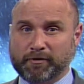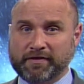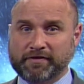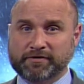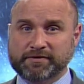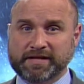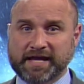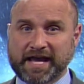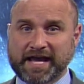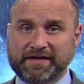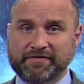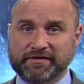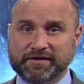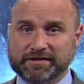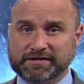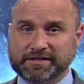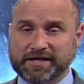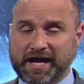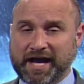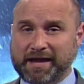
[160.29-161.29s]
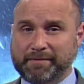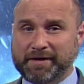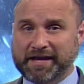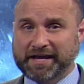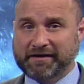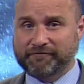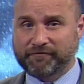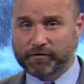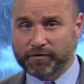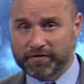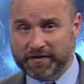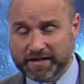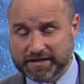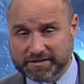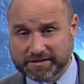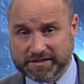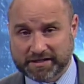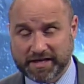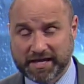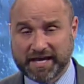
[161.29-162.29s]
weather day. The timing for
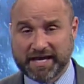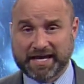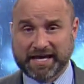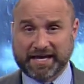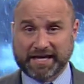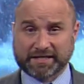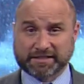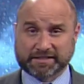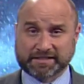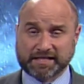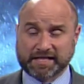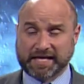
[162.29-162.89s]
this is